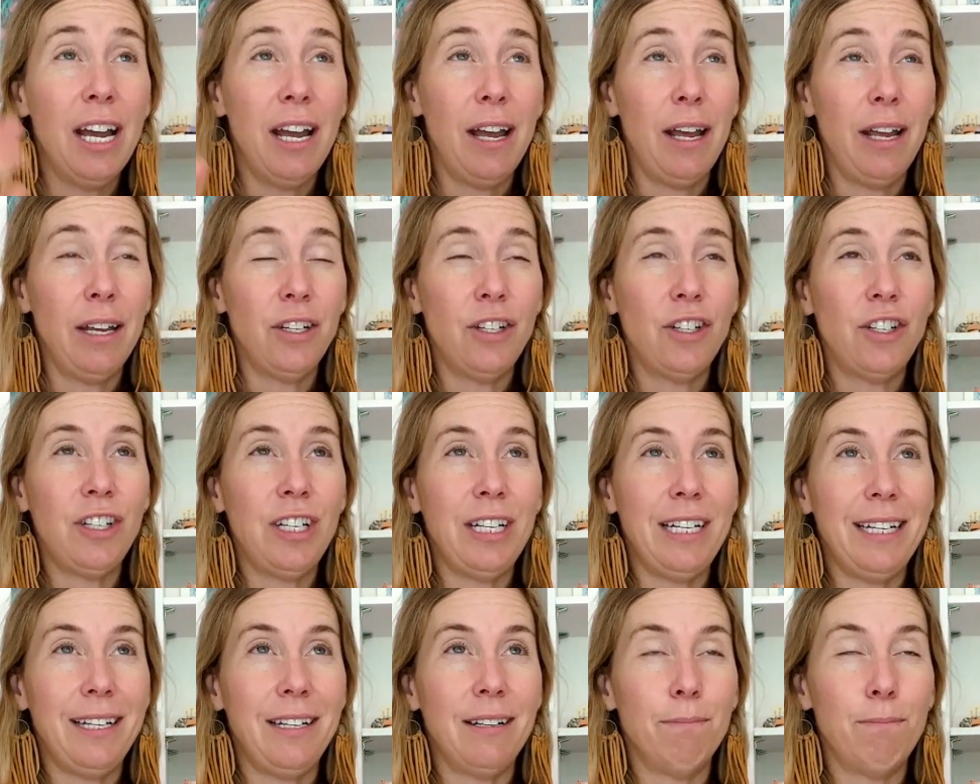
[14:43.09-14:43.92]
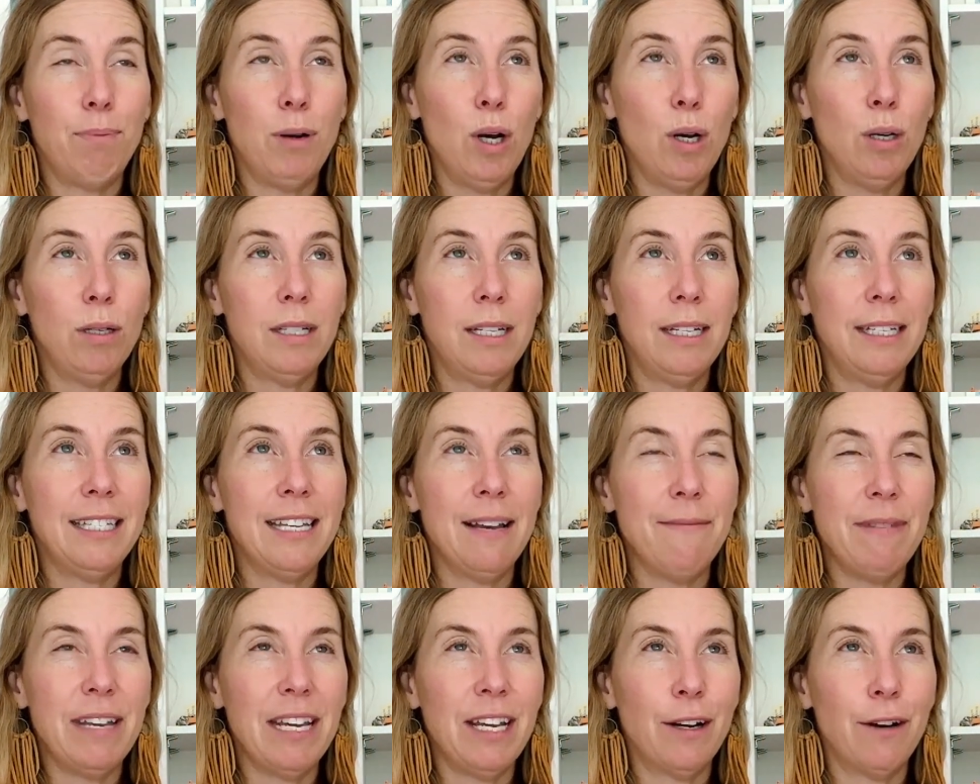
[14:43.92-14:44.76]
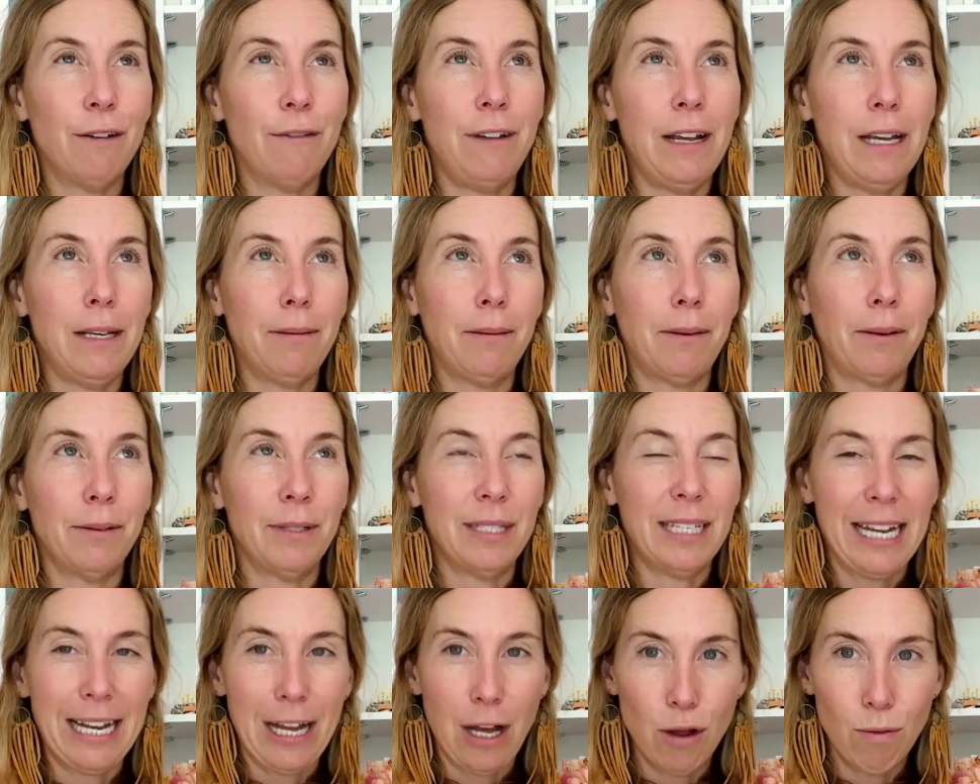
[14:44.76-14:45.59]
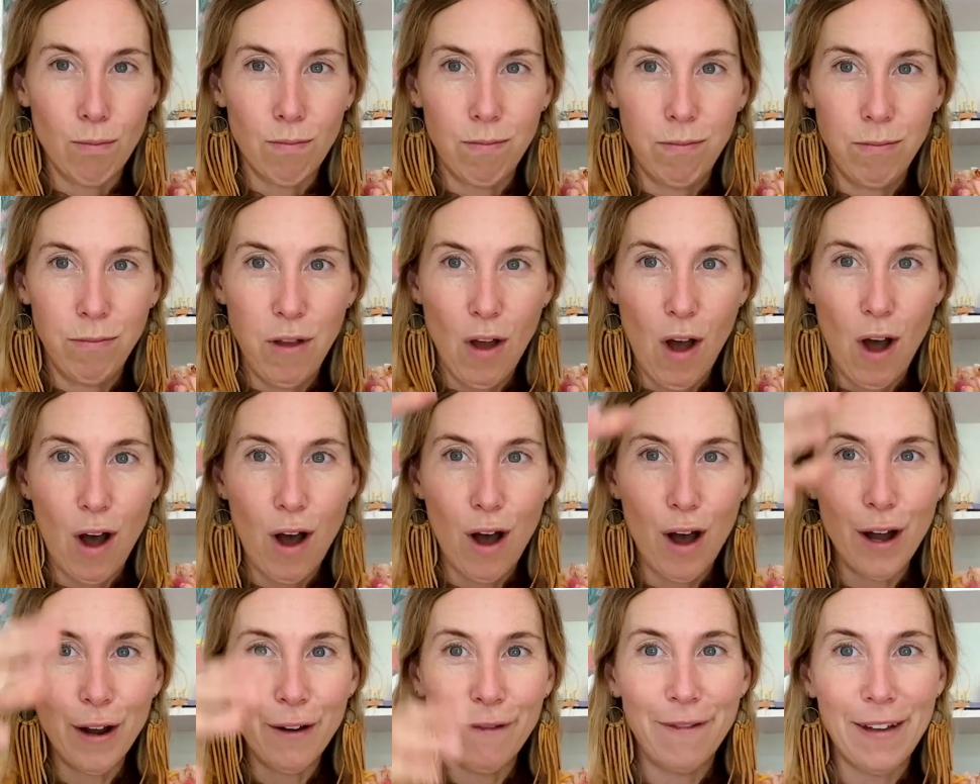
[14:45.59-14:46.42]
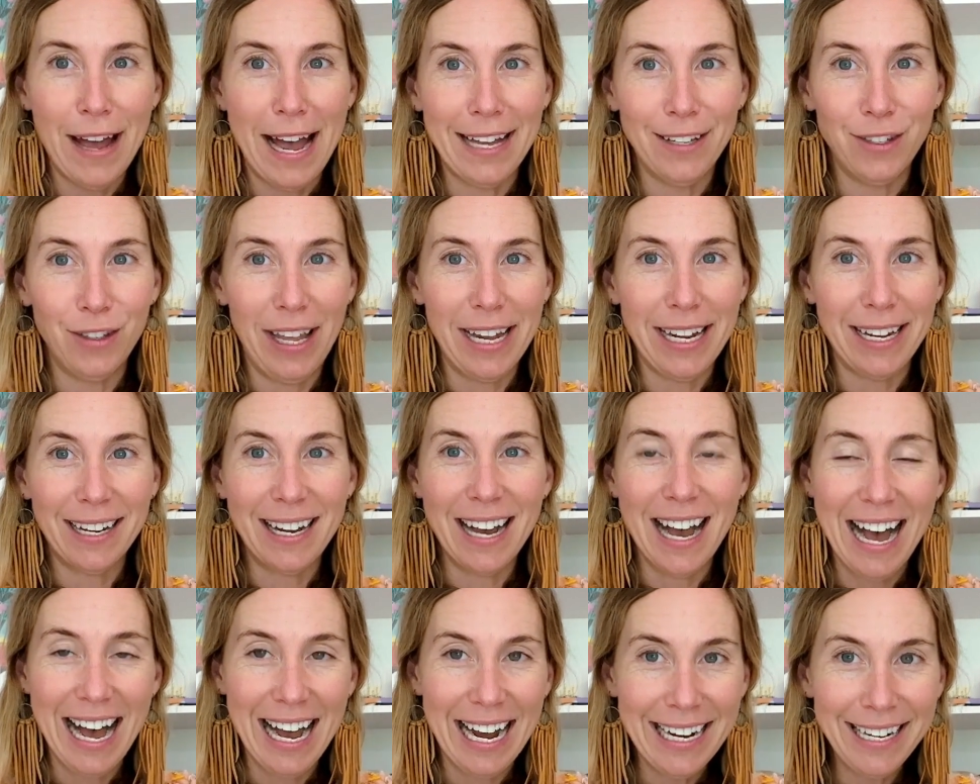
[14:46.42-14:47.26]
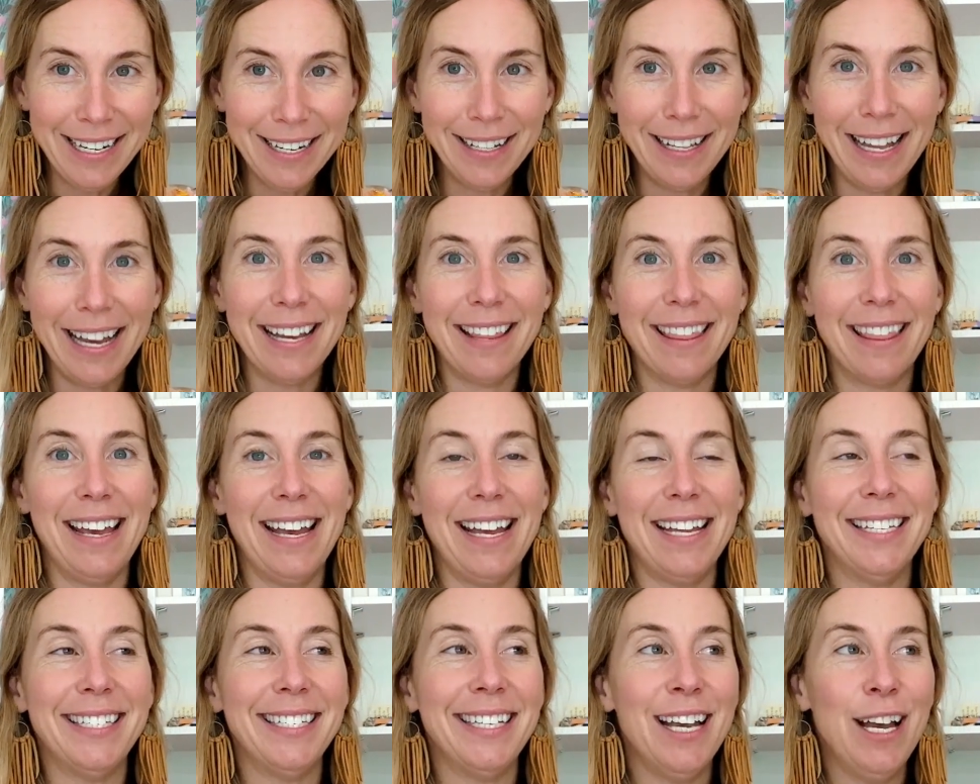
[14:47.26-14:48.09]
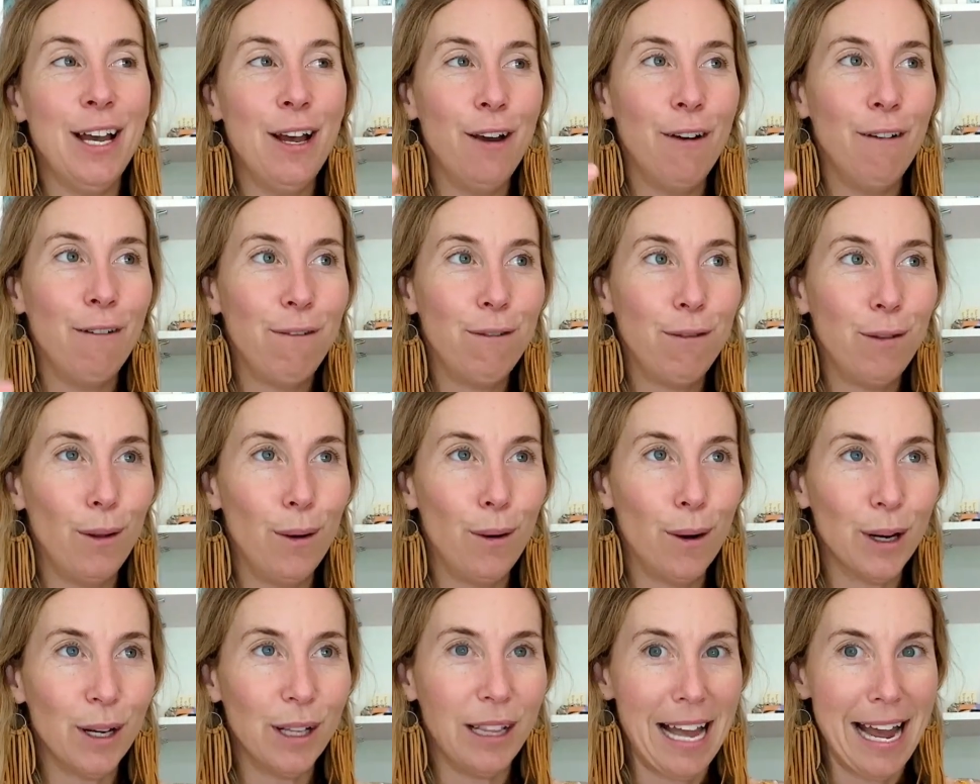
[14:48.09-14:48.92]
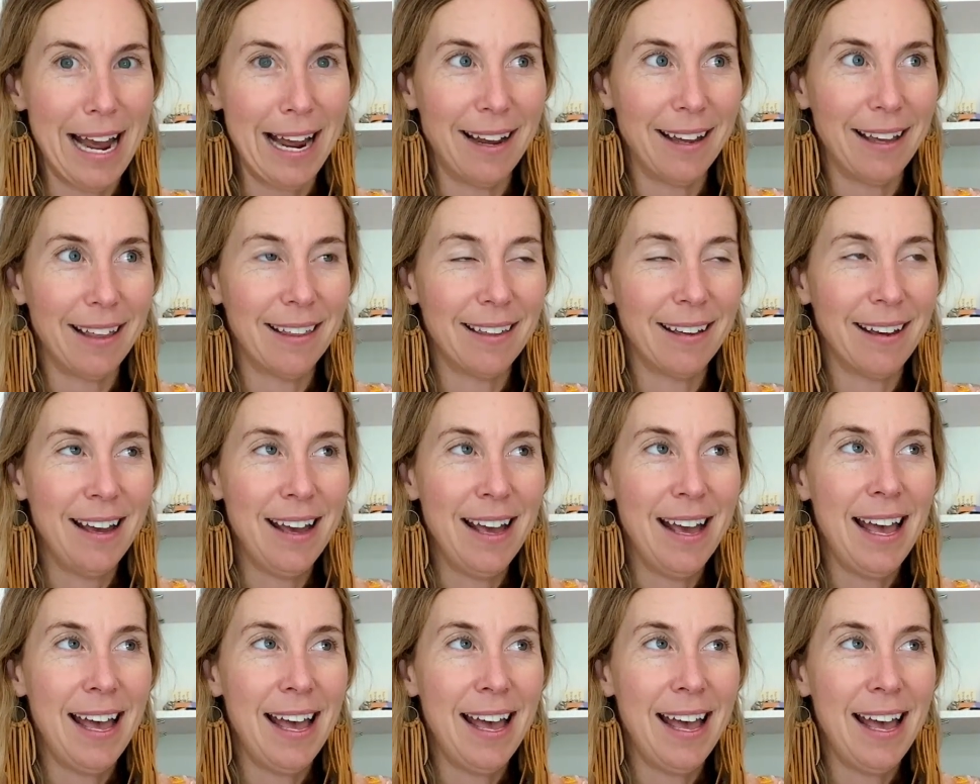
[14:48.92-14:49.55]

She posted something in her Facebook group. It's like a long vest, like kind of like this, floor length.